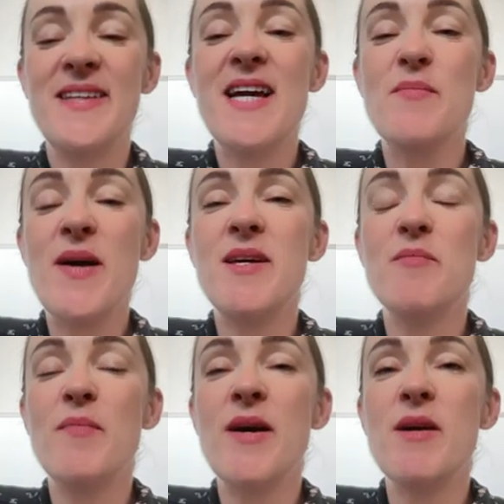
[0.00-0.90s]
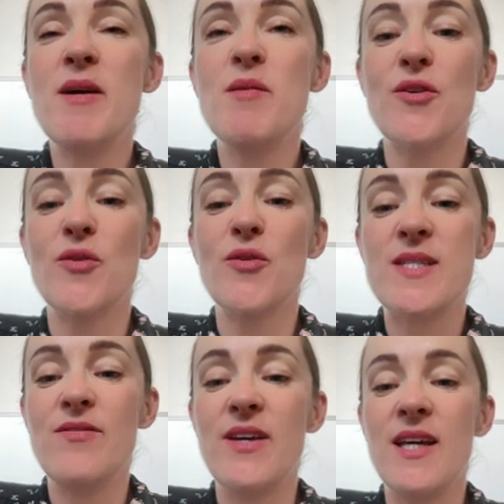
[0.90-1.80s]
Yeah, my brother was
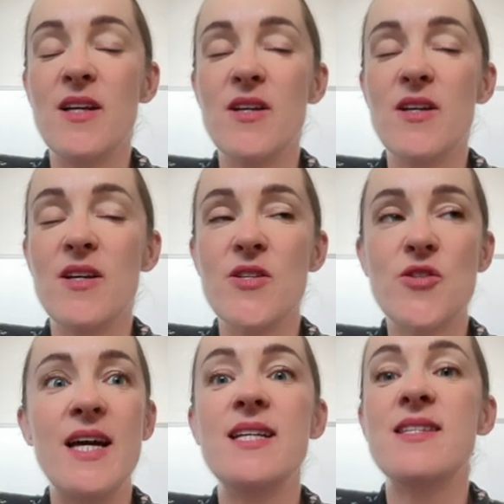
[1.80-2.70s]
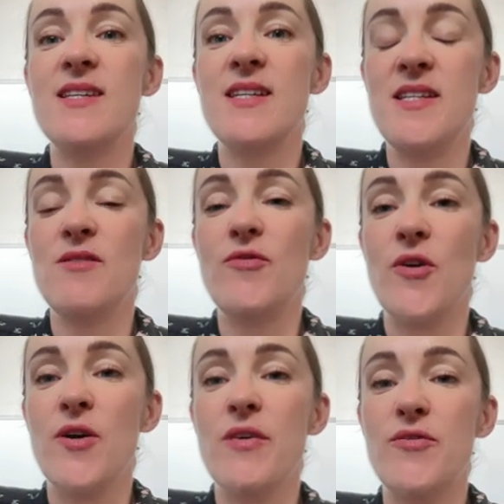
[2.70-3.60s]
living in Australia in Sydney
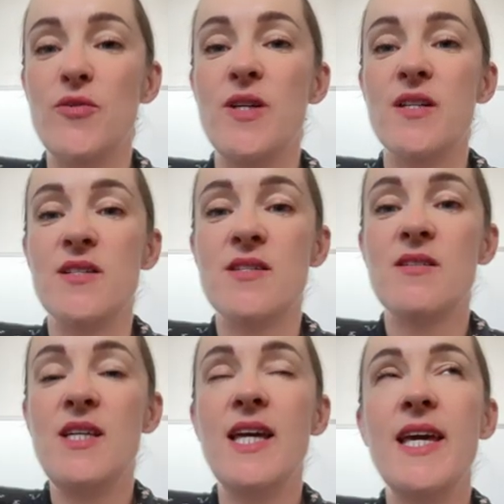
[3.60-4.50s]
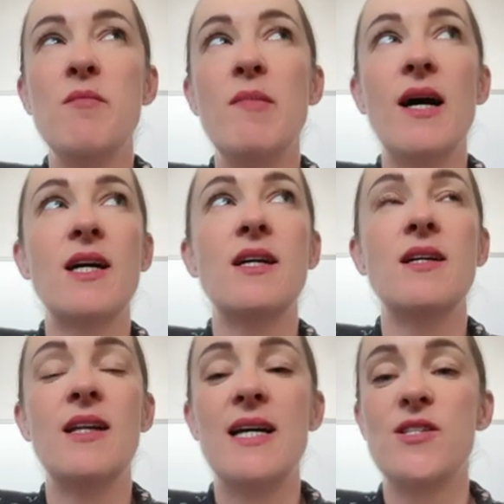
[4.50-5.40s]
for a few years. He came back
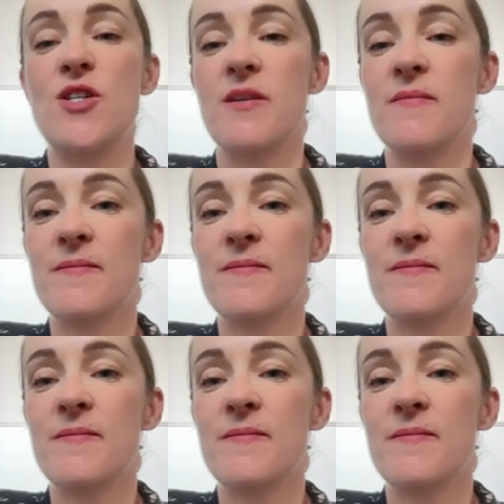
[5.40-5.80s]
last year.